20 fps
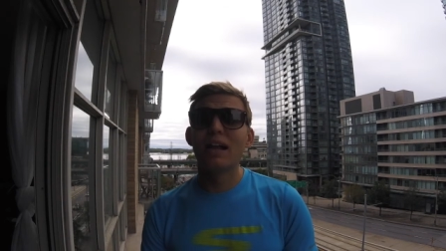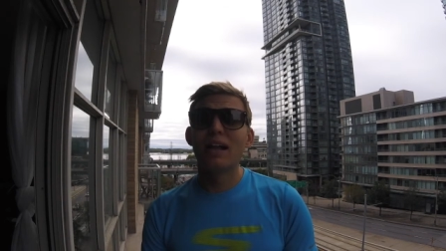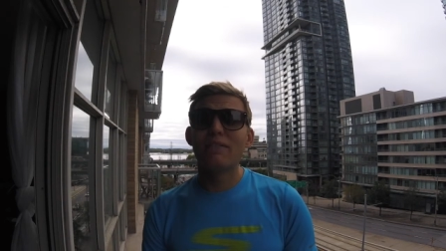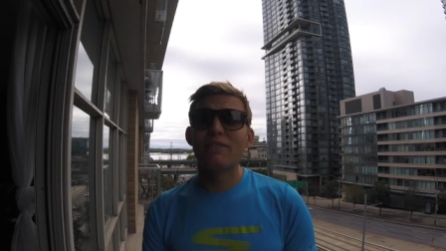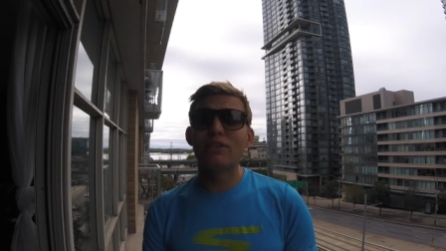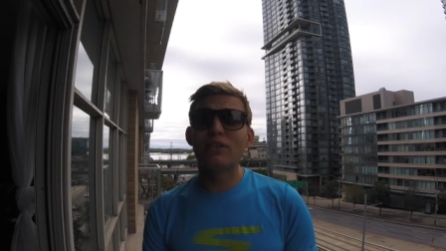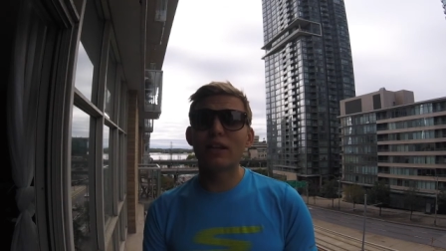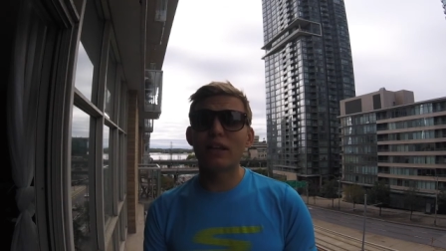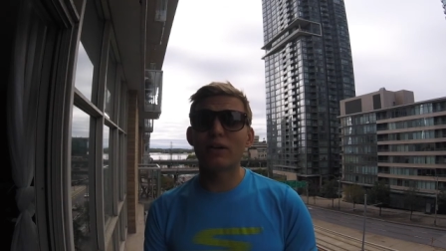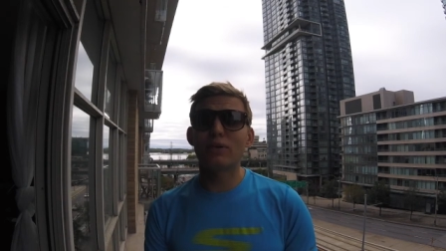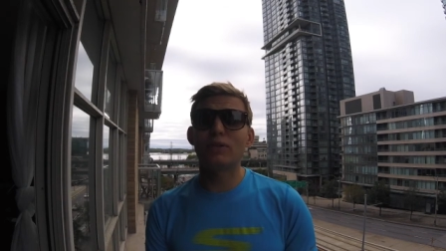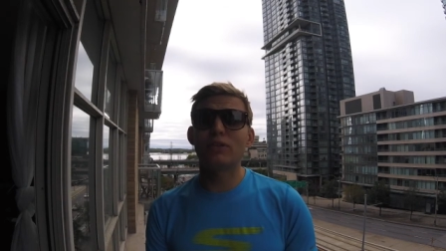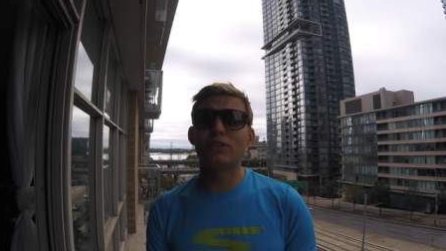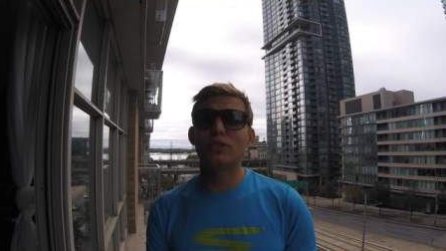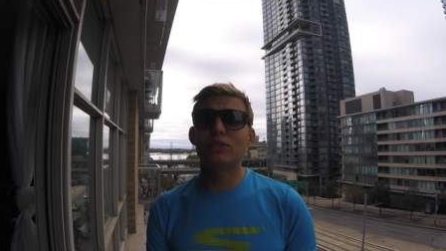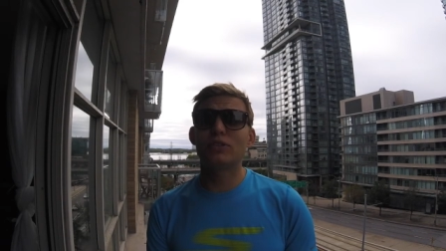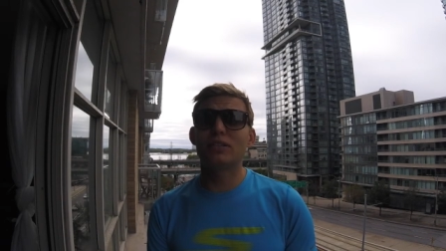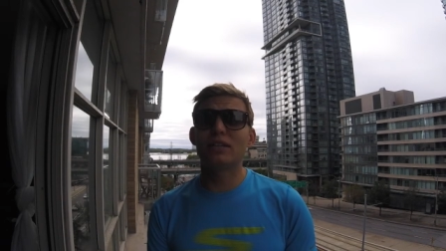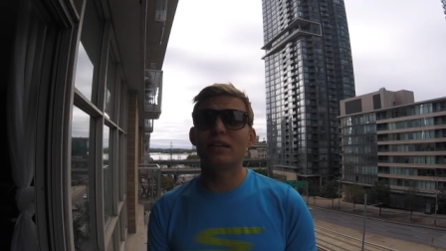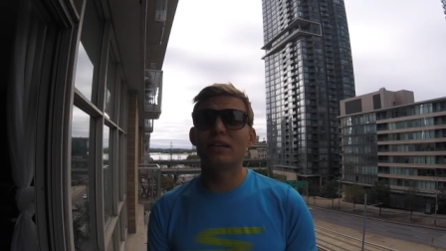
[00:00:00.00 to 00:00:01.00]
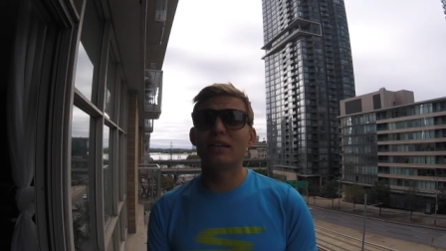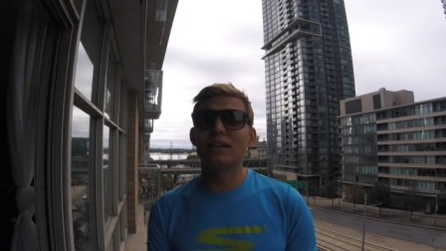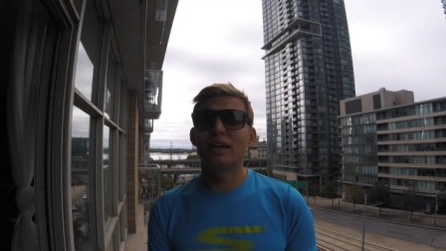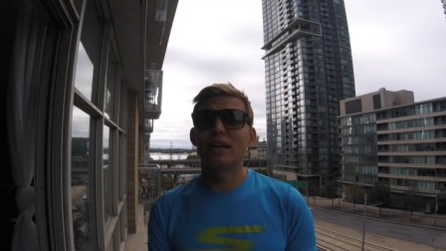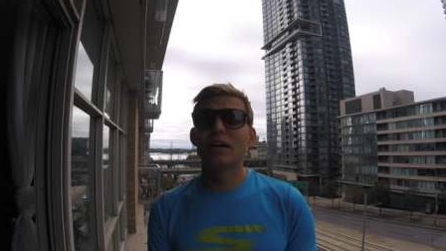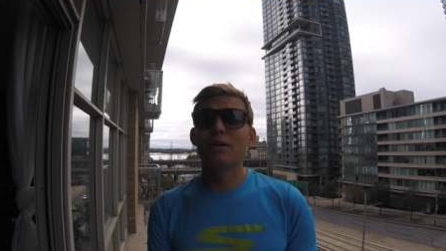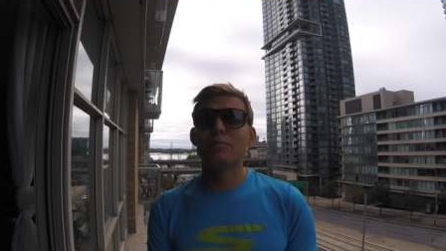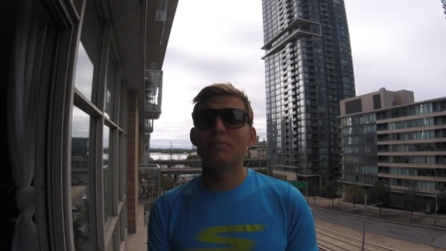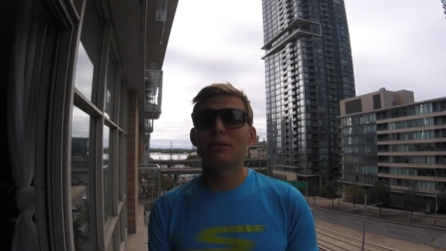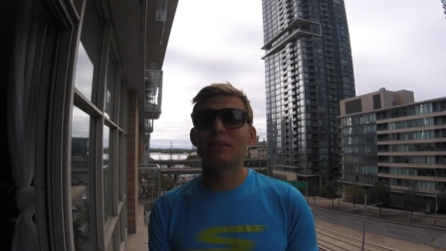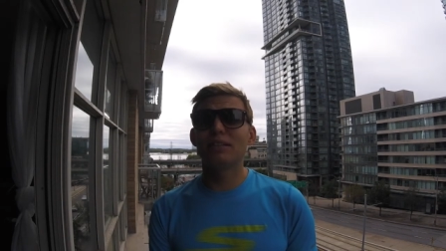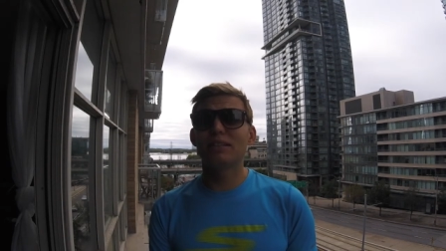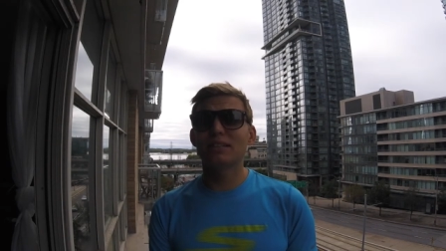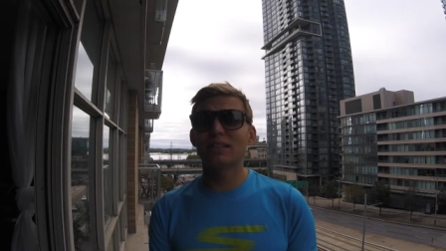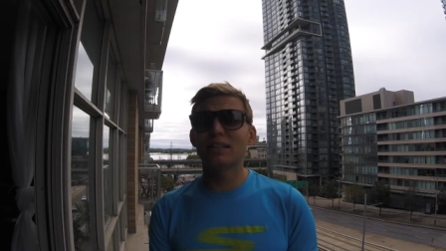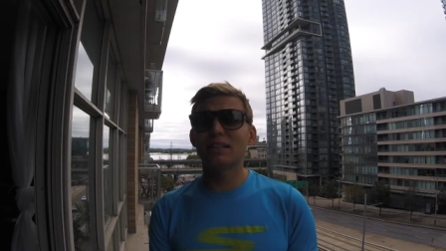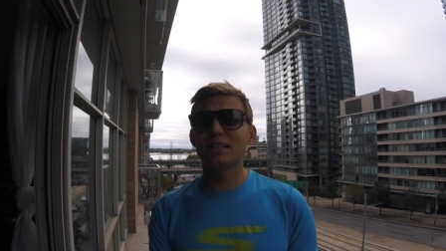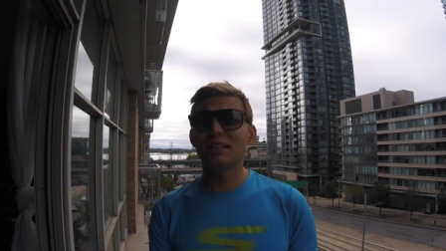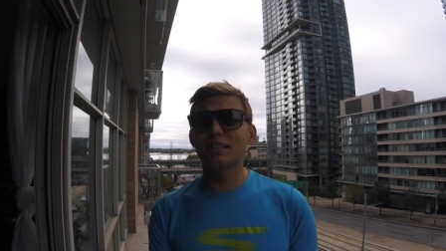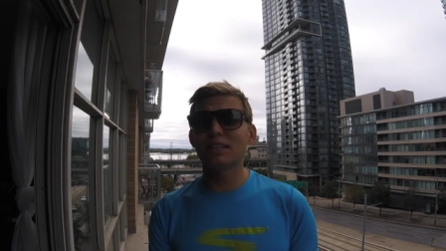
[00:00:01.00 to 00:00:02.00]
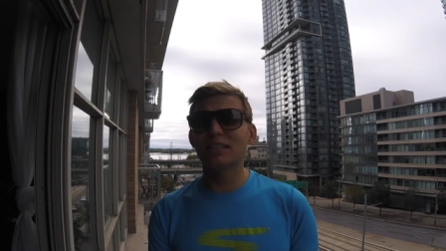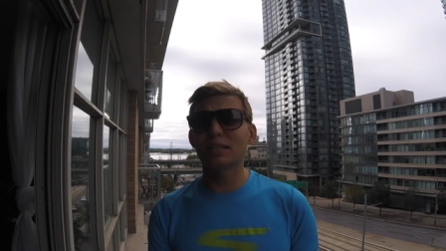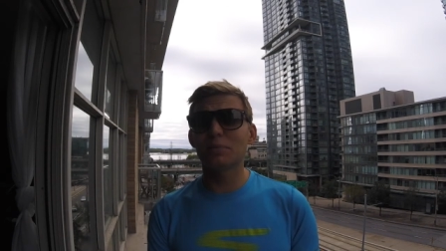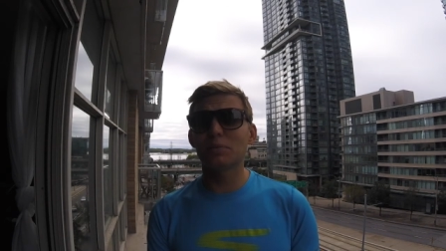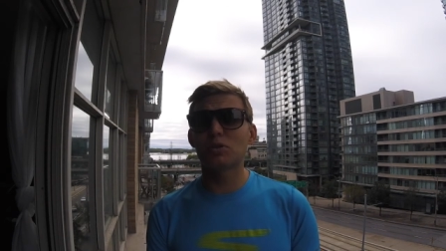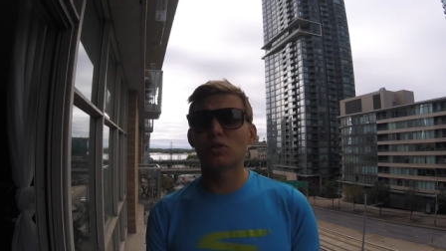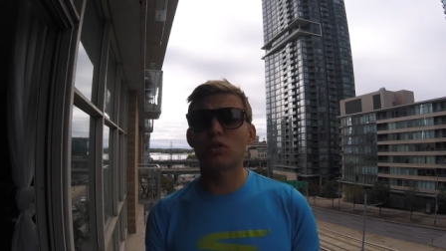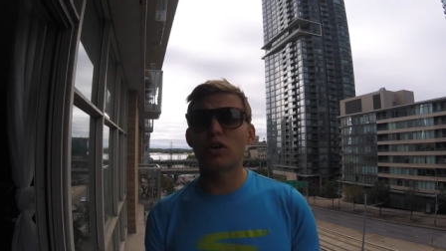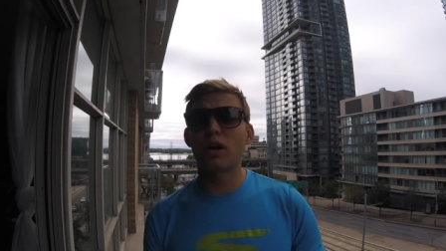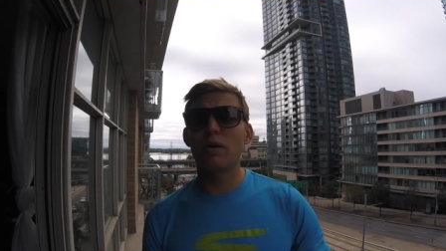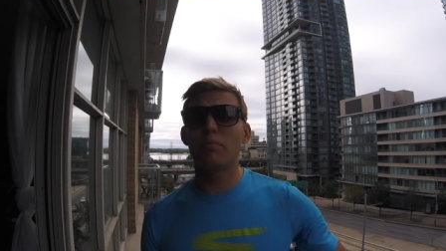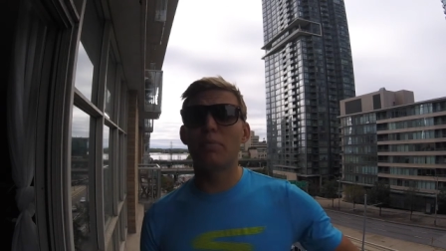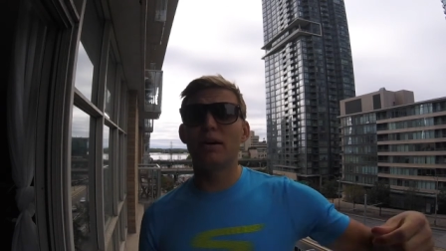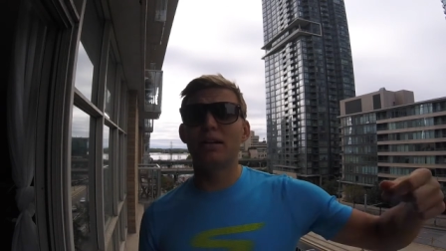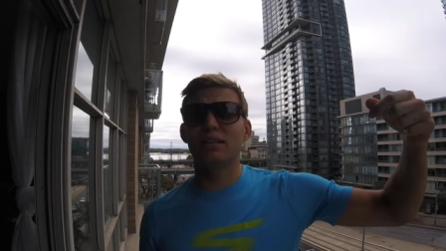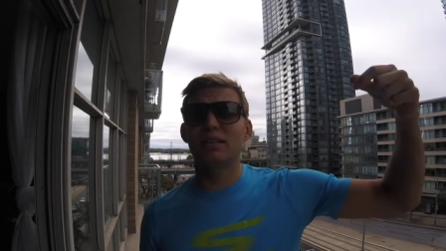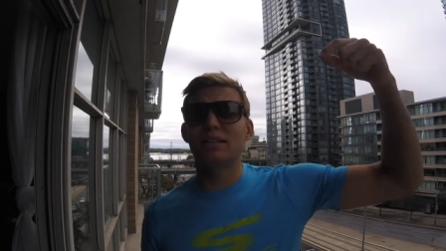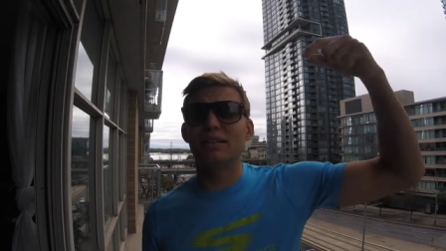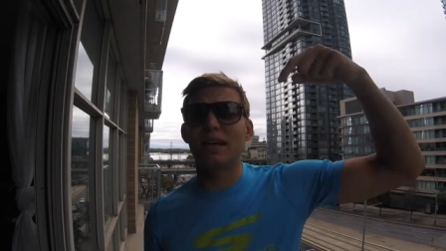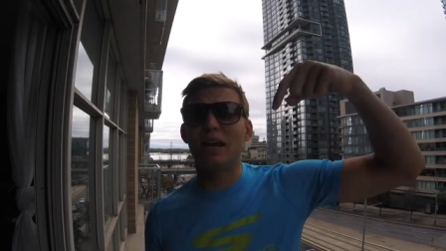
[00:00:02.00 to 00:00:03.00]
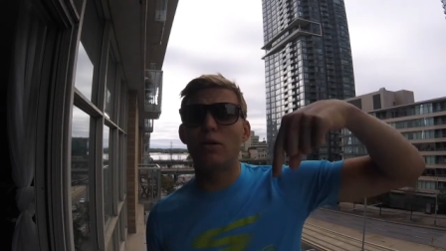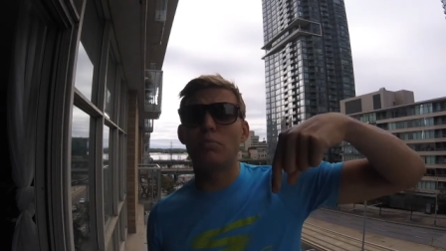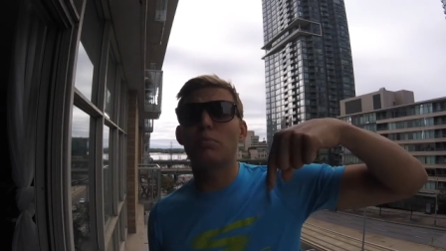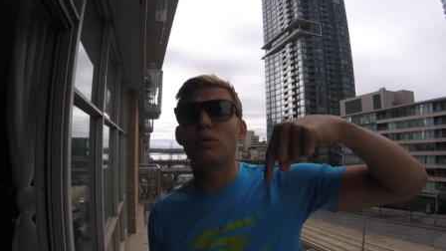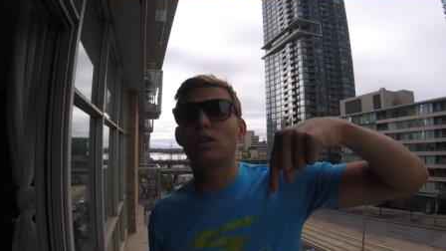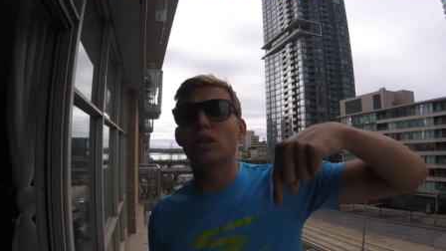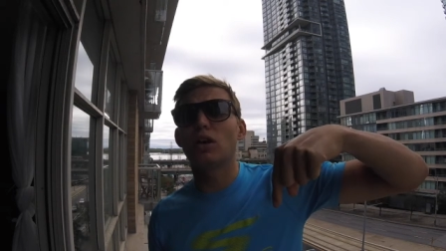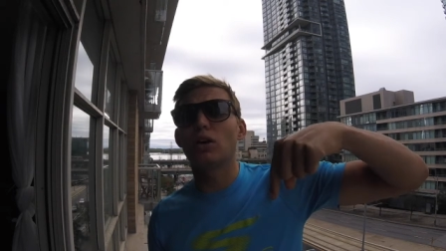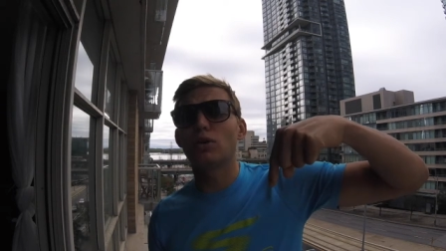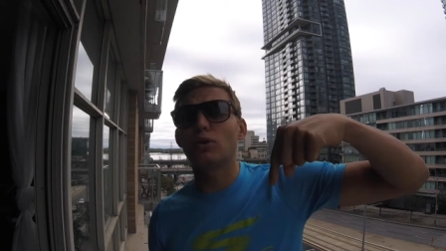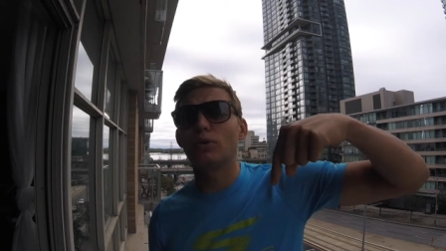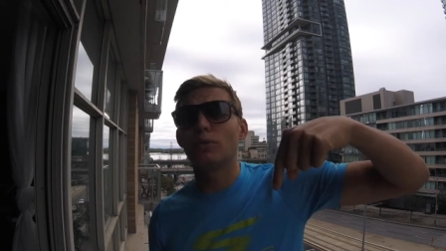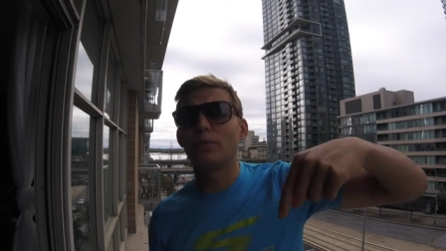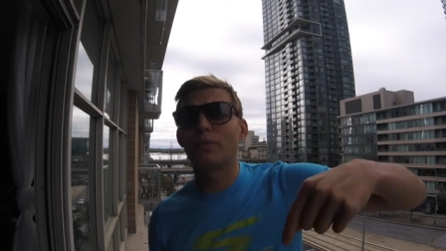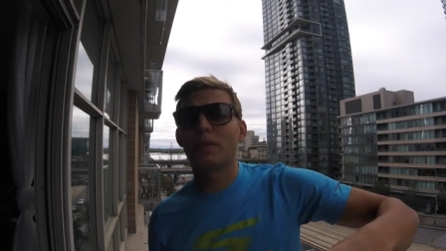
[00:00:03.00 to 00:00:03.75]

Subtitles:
If you like what you see, please click the subscribe button down below,